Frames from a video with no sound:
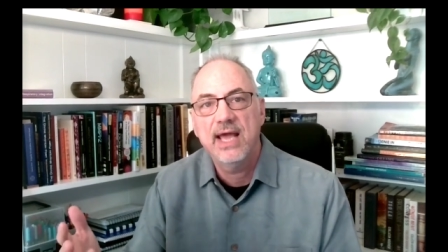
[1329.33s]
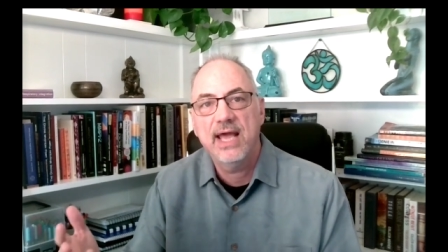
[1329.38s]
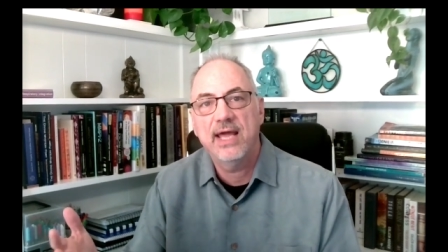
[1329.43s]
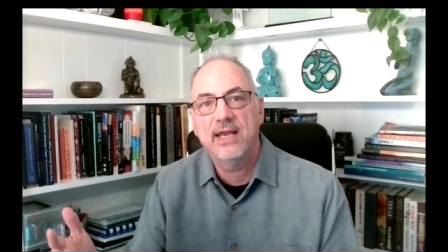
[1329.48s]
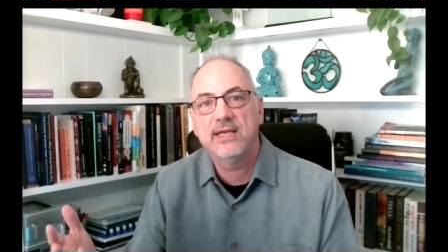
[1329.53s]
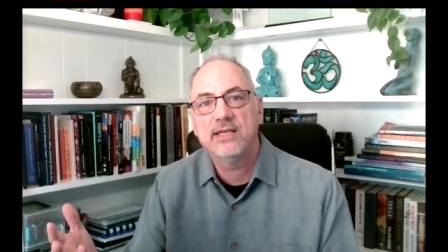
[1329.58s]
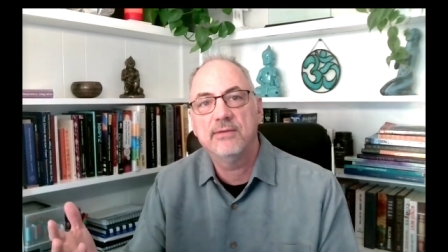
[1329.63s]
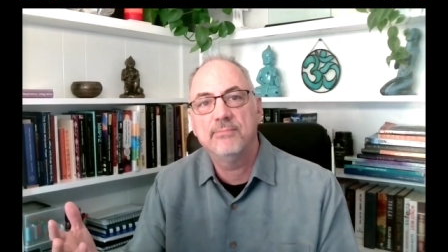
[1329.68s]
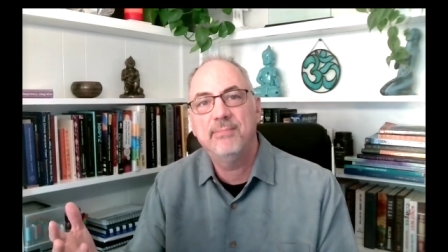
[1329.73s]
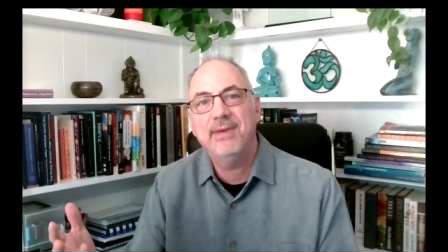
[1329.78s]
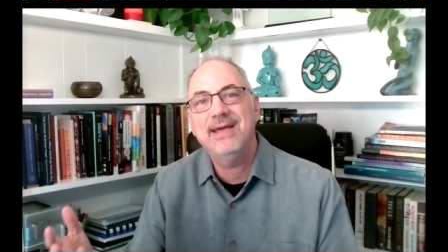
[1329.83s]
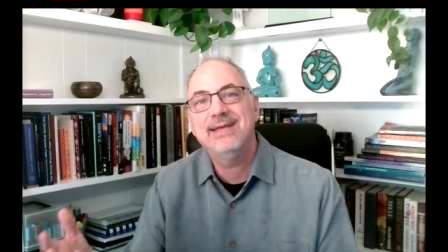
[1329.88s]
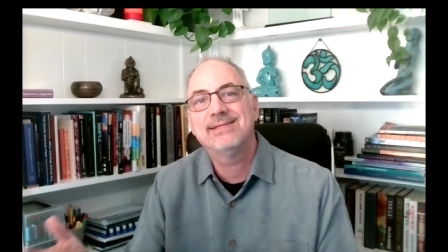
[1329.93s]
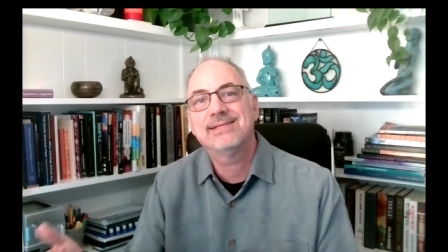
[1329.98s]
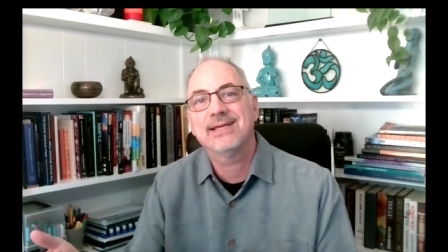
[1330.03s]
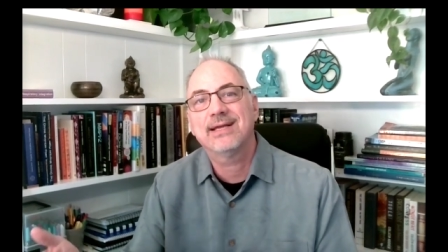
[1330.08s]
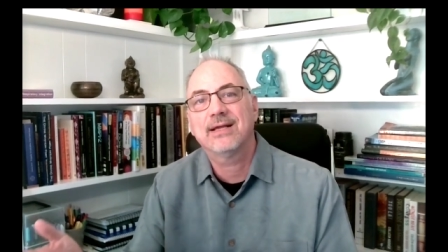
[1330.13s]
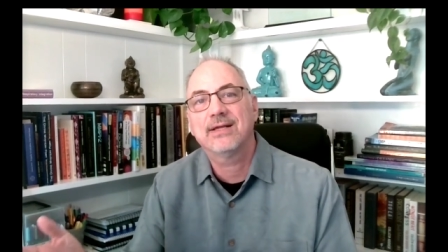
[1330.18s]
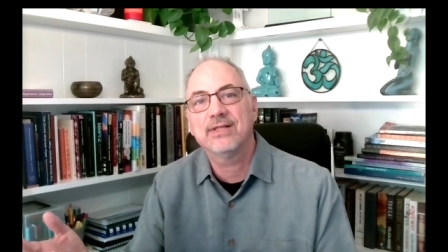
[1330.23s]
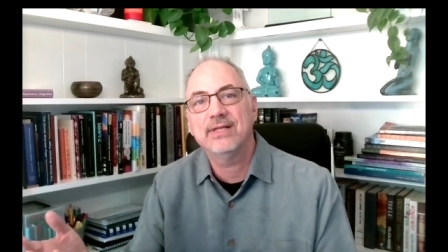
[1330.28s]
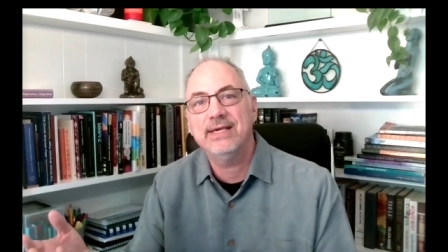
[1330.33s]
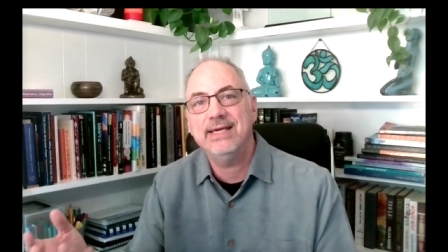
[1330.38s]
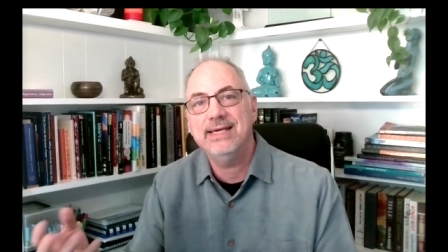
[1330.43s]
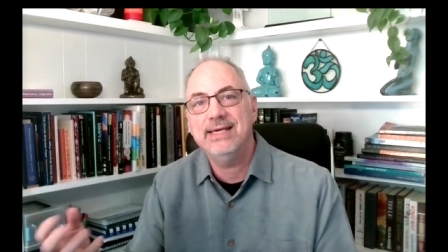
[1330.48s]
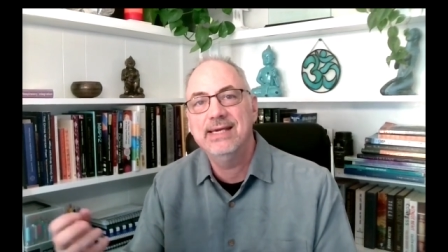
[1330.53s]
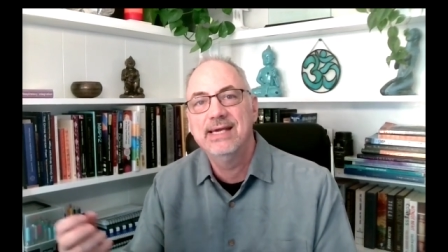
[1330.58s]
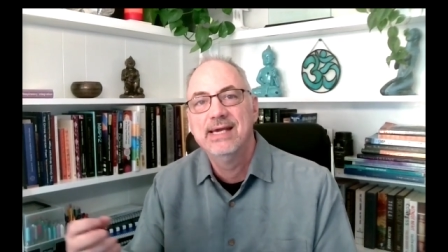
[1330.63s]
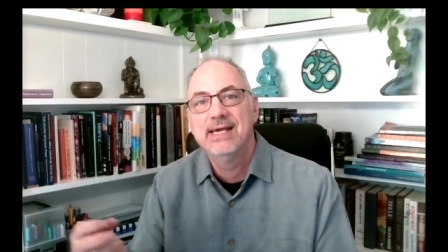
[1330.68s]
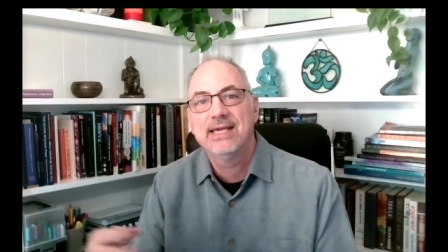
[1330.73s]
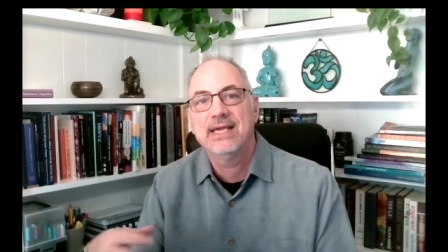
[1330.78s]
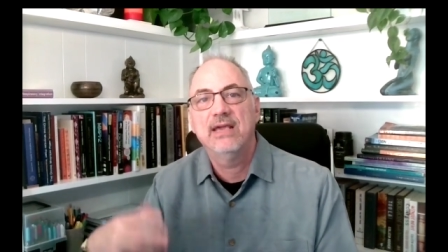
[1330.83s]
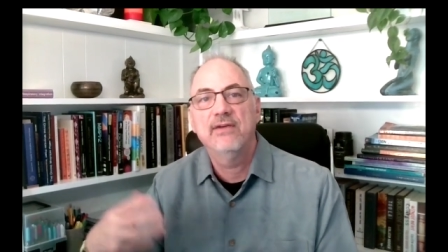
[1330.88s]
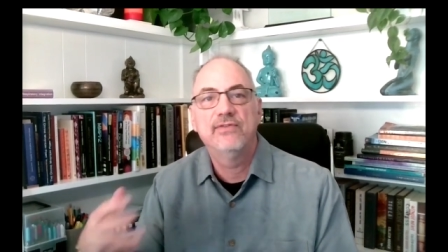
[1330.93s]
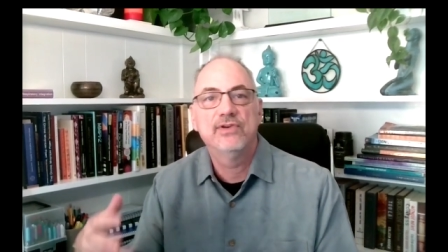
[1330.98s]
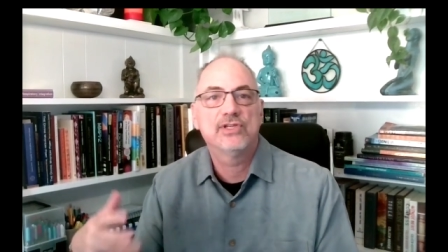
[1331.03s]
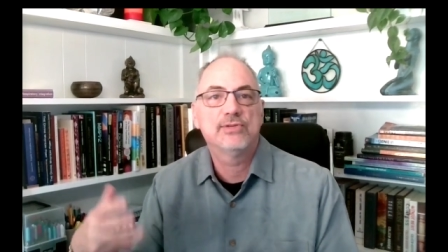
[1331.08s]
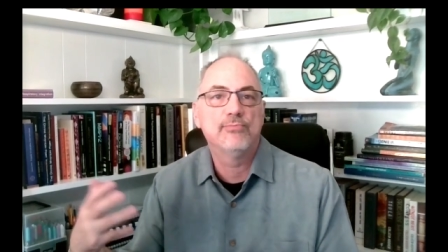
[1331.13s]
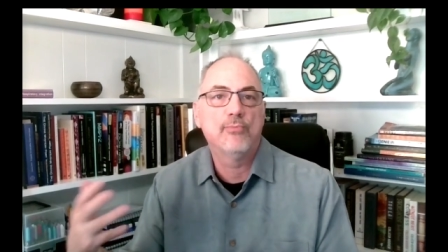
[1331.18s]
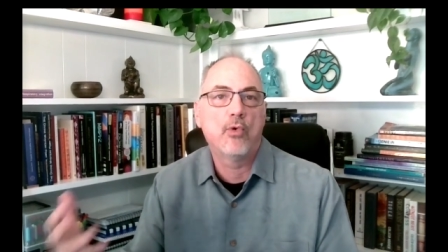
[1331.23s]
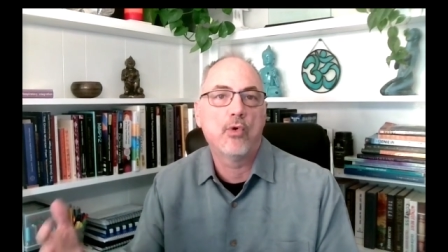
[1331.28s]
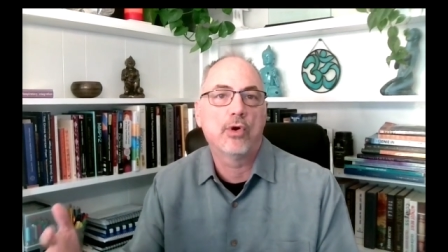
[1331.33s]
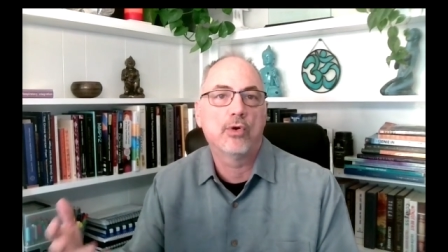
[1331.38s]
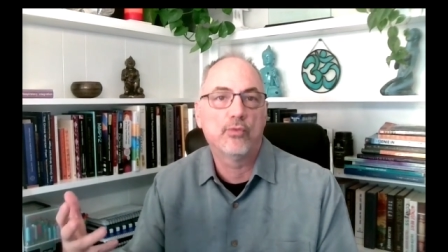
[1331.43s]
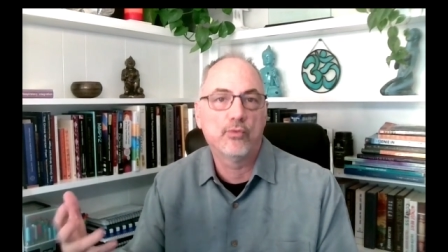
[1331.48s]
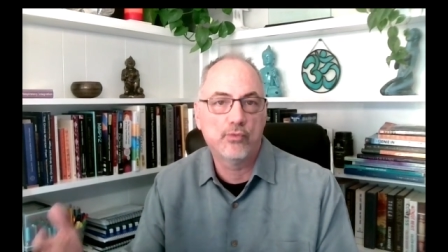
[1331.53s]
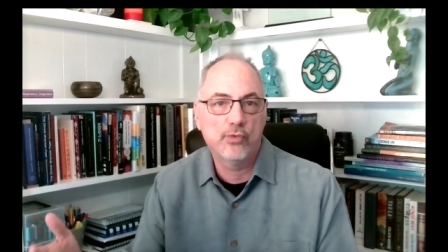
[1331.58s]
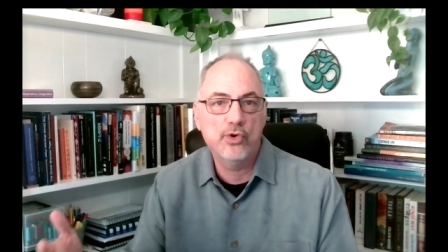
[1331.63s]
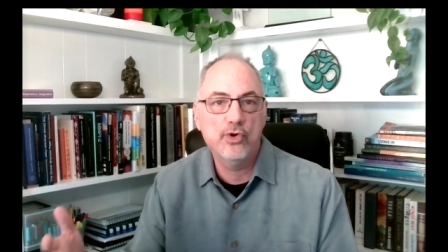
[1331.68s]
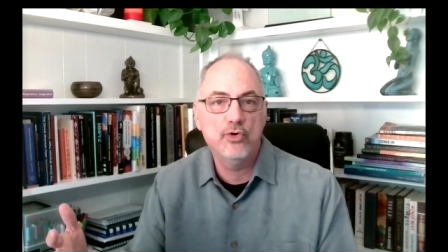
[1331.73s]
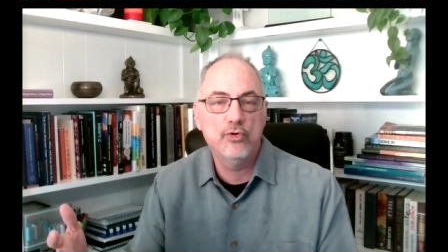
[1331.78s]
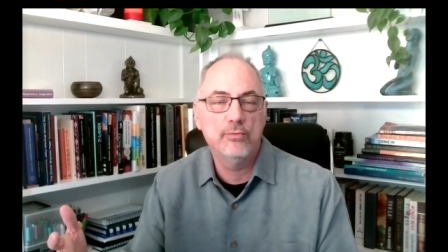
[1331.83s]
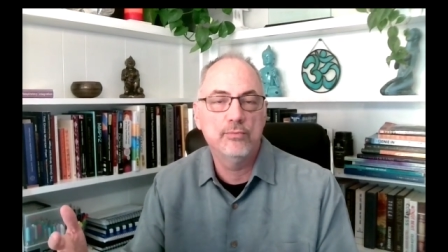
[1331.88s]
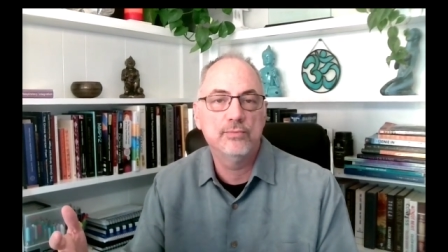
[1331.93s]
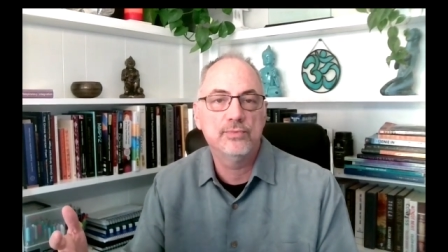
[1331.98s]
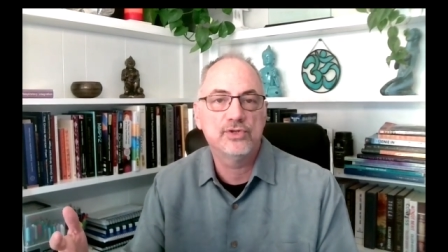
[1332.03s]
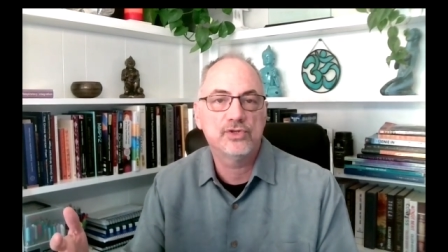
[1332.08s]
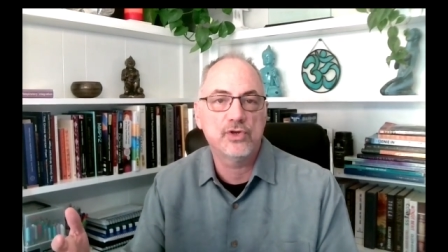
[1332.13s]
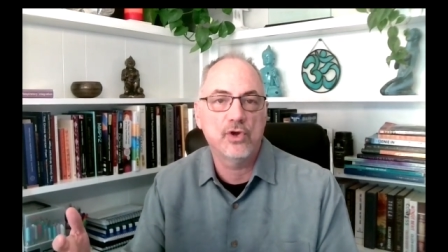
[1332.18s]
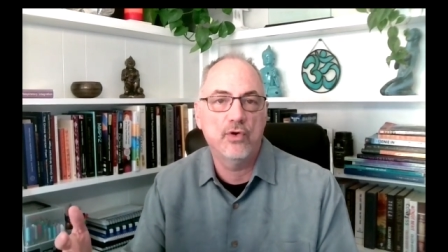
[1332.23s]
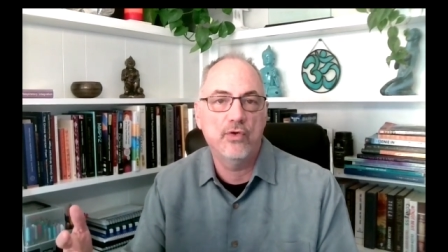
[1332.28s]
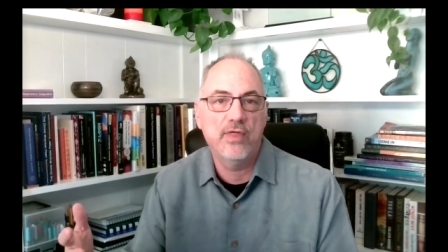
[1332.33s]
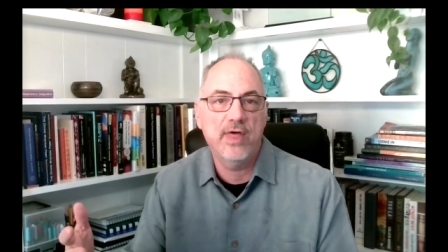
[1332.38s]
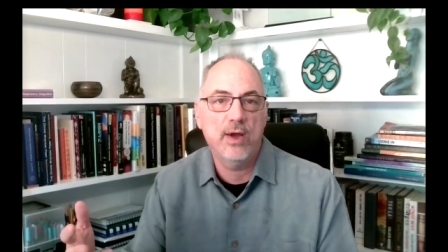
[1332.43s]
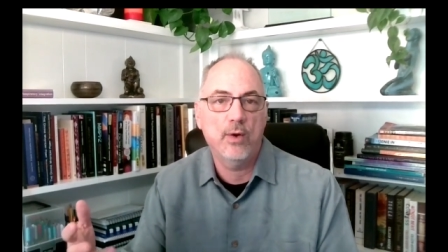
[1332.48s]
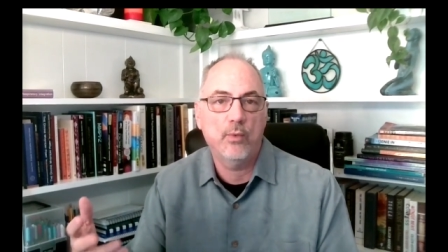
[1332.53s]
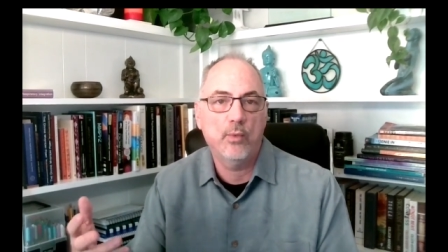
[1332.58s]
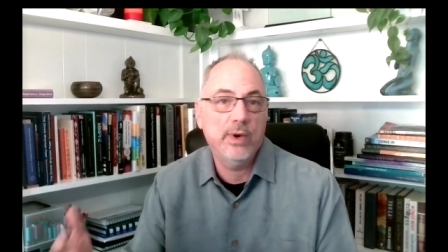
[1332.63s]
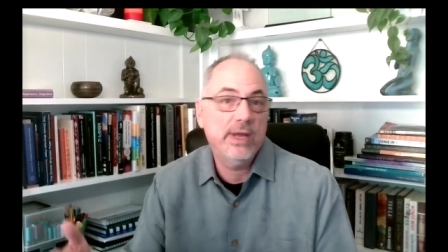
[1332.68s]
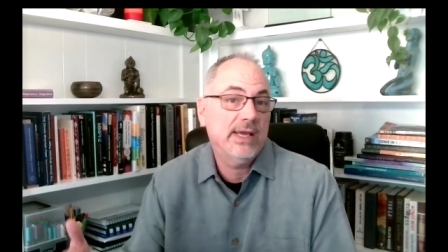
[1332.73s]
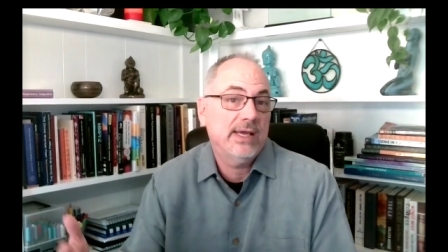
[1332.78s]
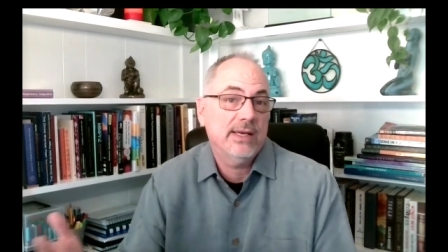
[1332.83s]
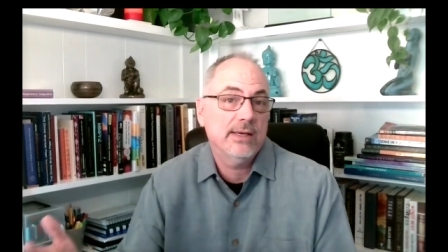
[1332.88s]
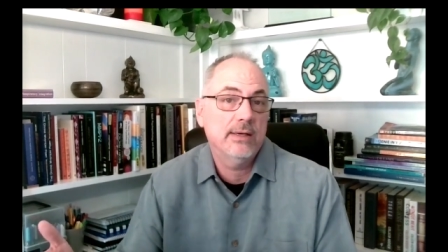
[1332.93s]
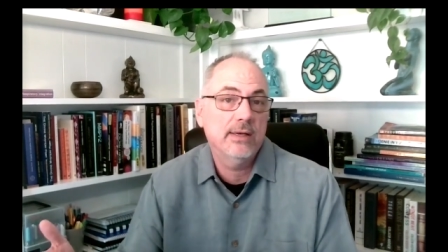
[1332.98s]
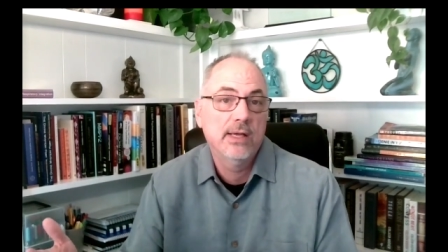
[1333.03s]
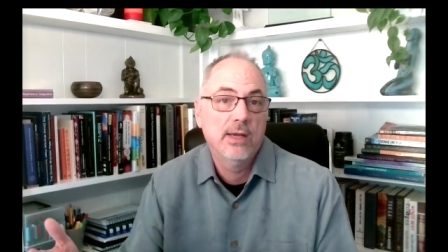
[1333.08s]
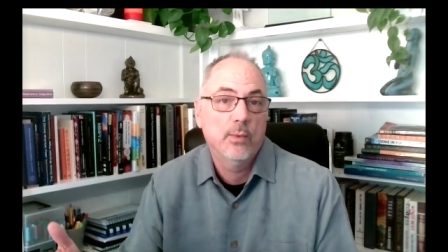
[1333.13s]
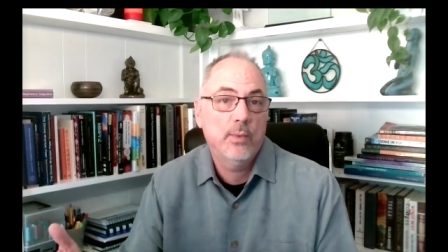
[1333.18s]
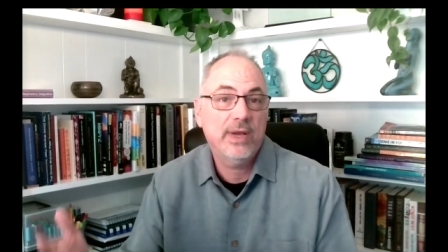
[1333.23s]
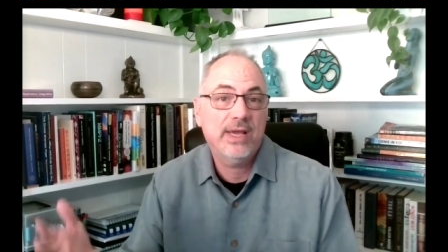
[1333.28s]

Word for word: and to basically give us more room so that we can